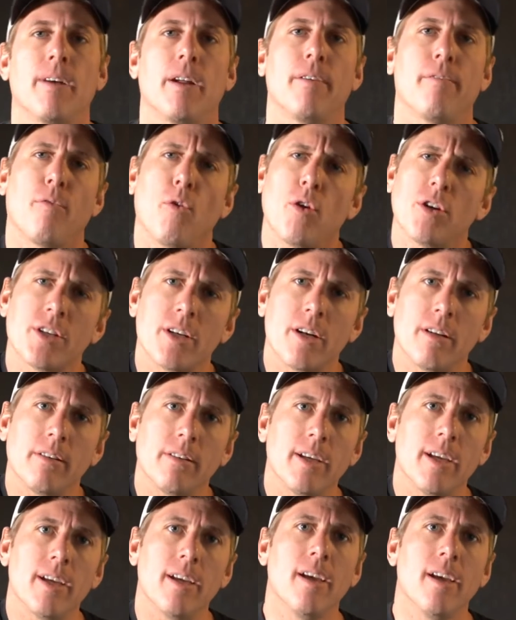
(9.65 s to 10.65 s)

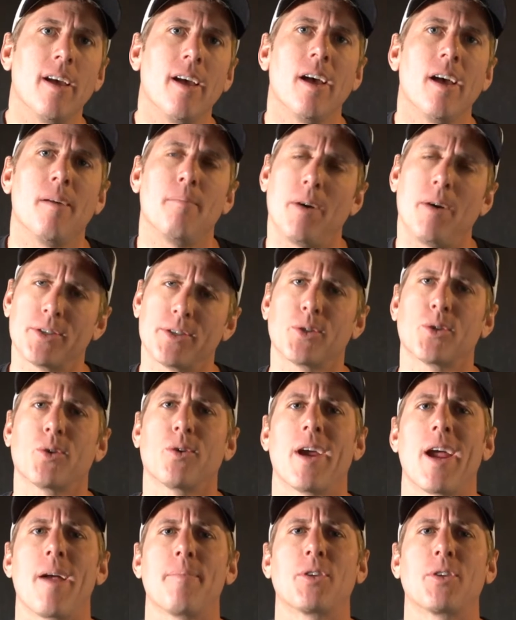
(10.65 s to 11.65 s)
Unfortunately, muscle
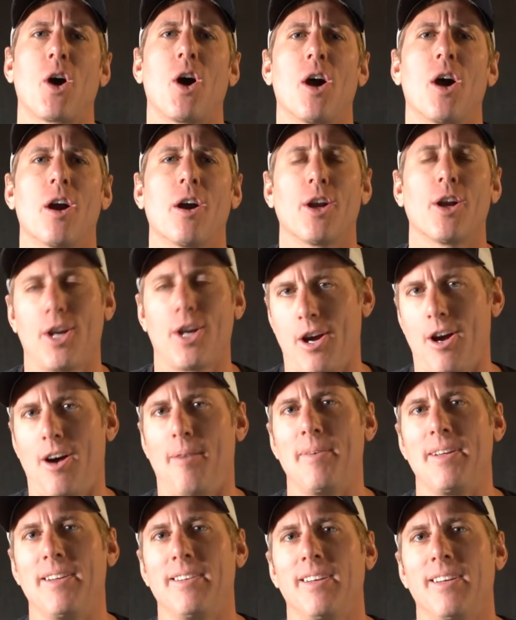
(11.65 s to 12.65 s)
cramps are
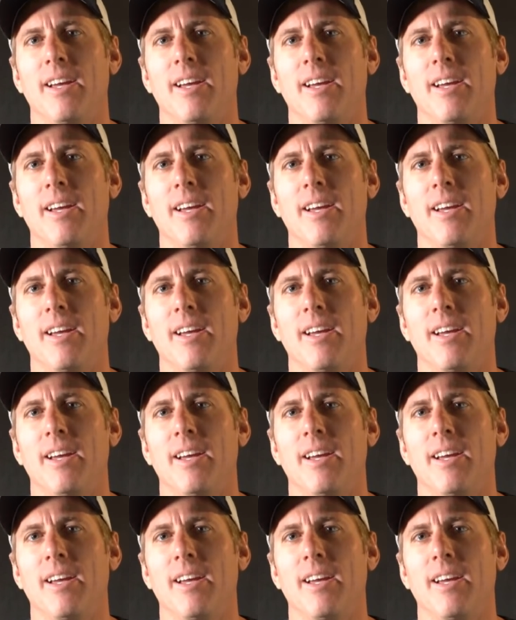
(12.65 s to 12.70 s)
common.